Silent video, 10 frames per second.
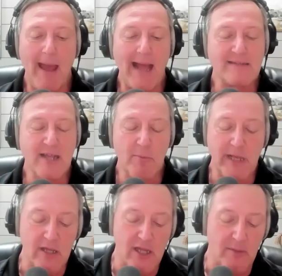Matt, tell
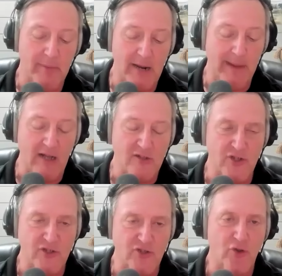me a little bit about
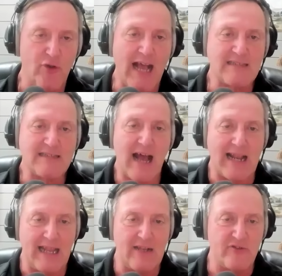so you guys
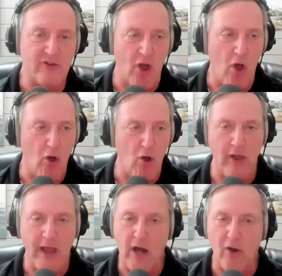got into the
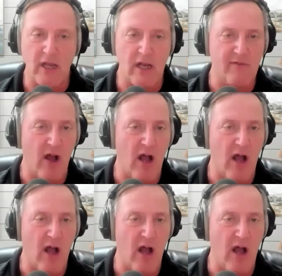whole area of